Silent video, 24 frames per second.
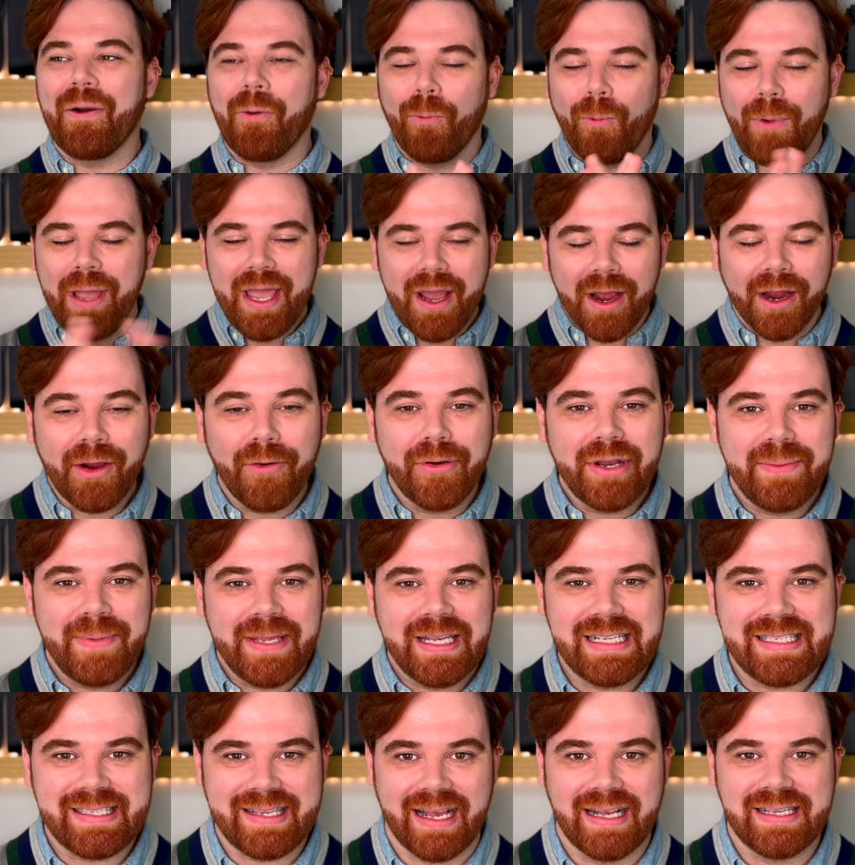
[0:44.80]
We are going to be
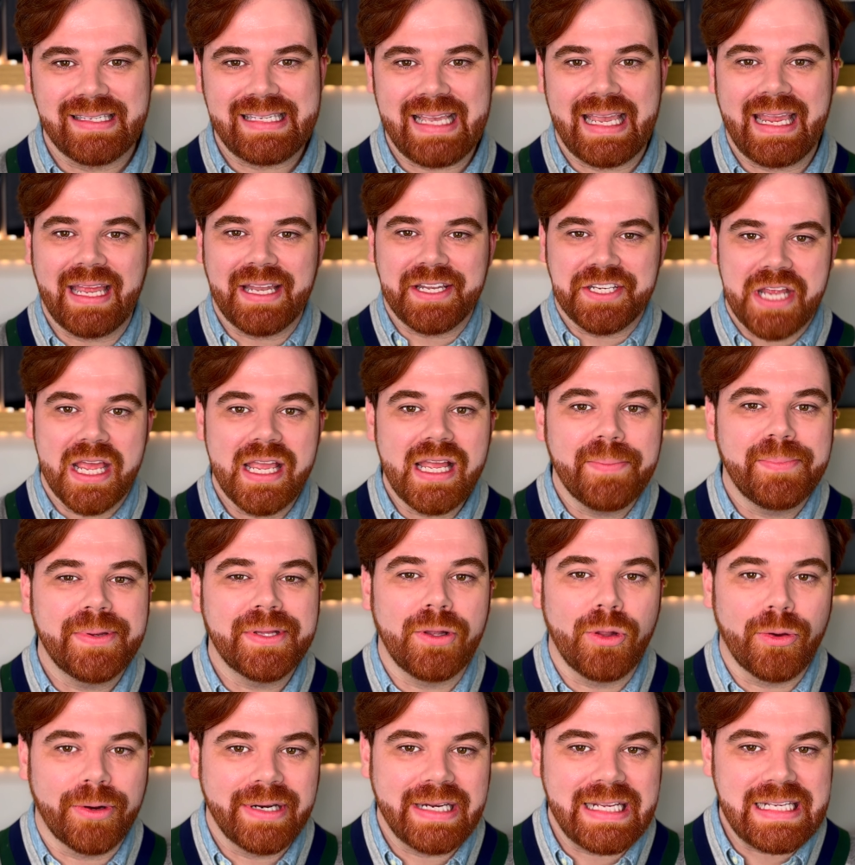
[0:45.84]
discussing Jacob
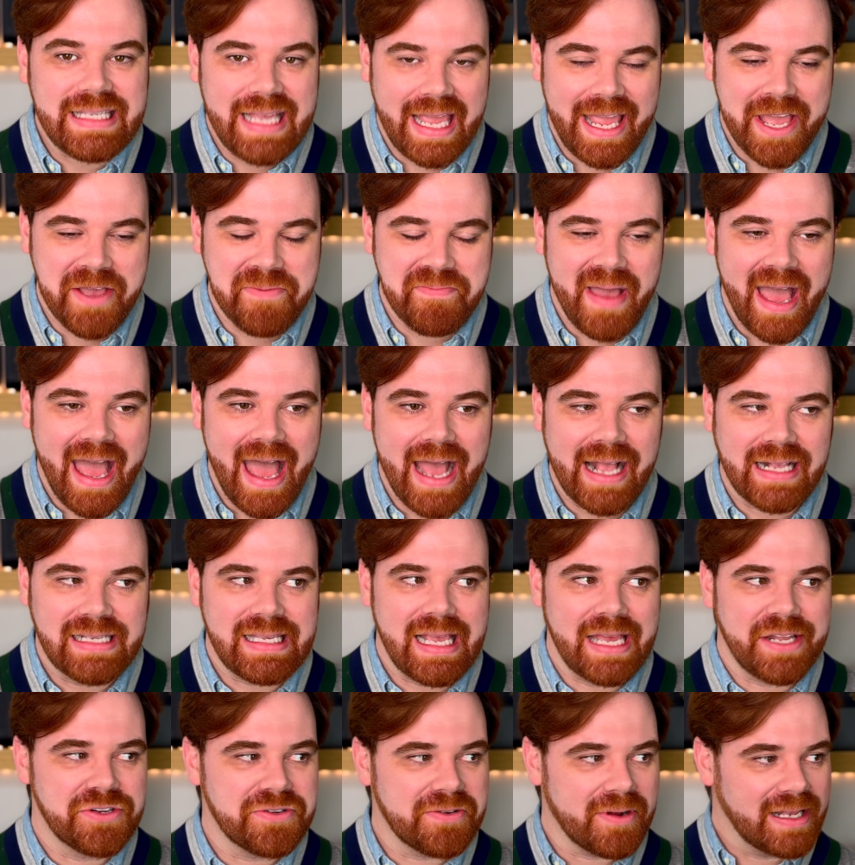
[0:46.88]
Elordi's handbags,
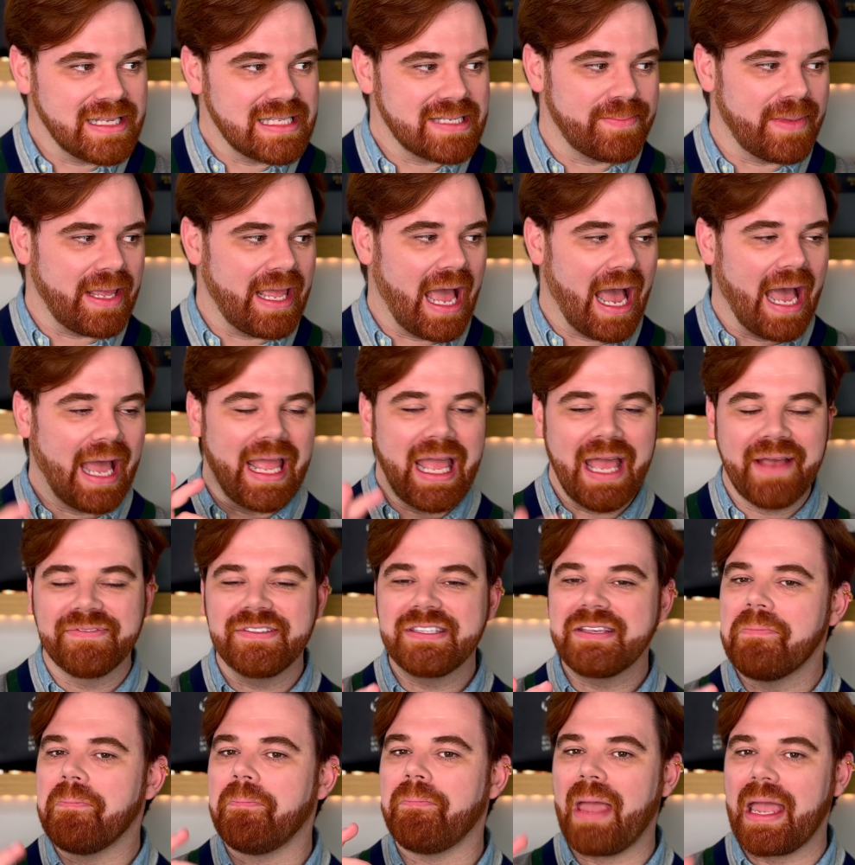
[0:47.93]
and trust me, I have
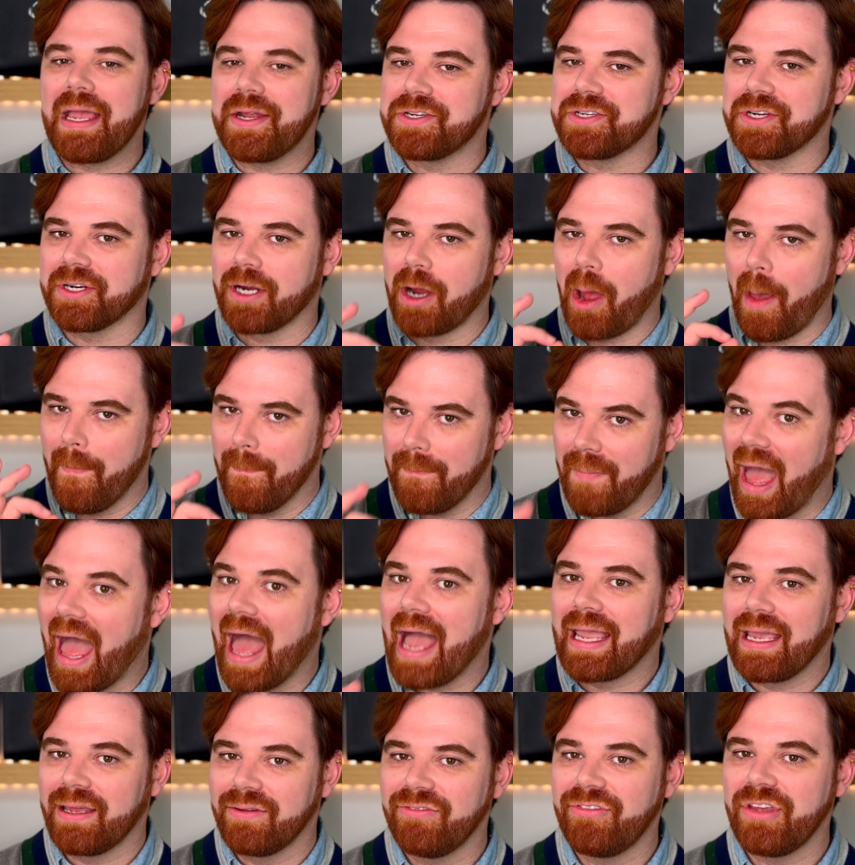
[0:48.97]
some major
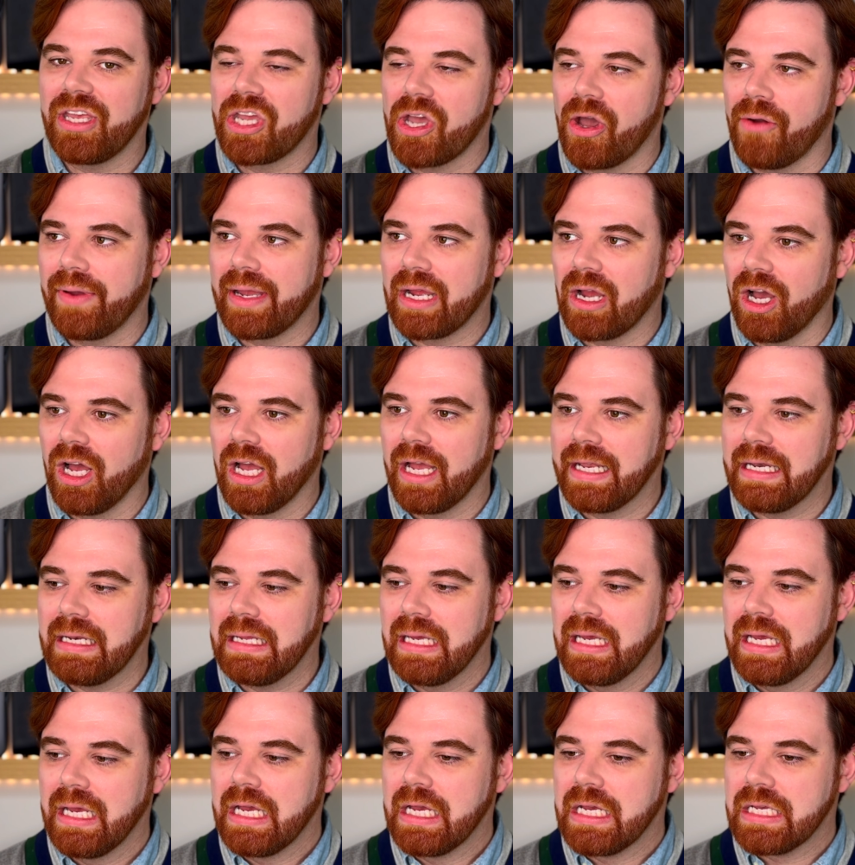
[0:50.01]
bag envy going on,
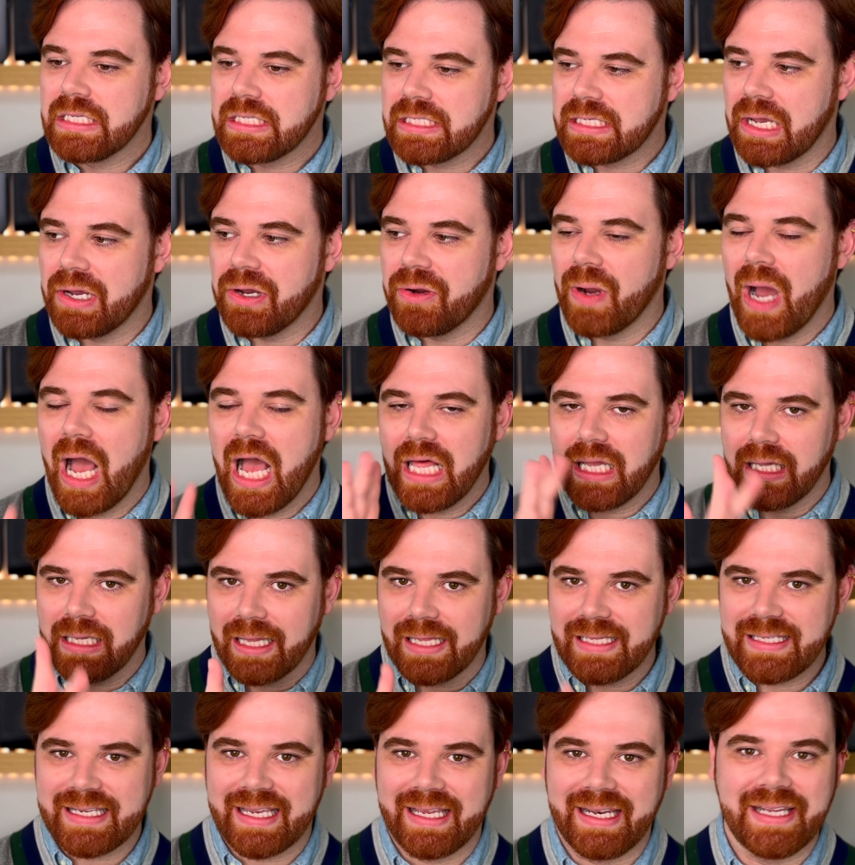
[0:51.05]
so
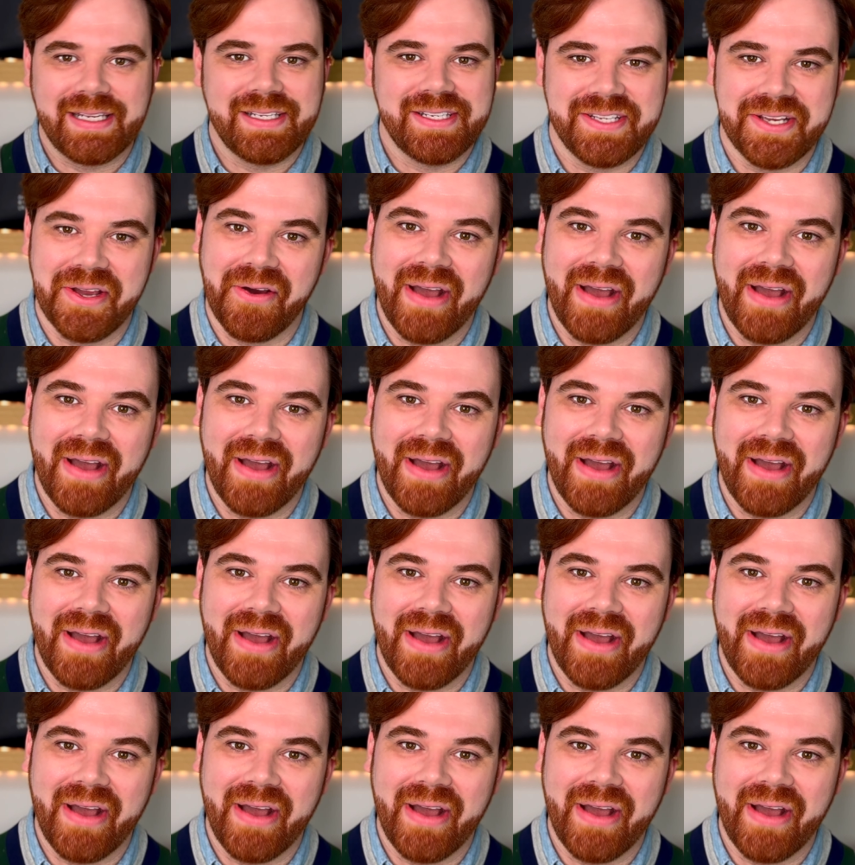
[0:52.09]
let's get into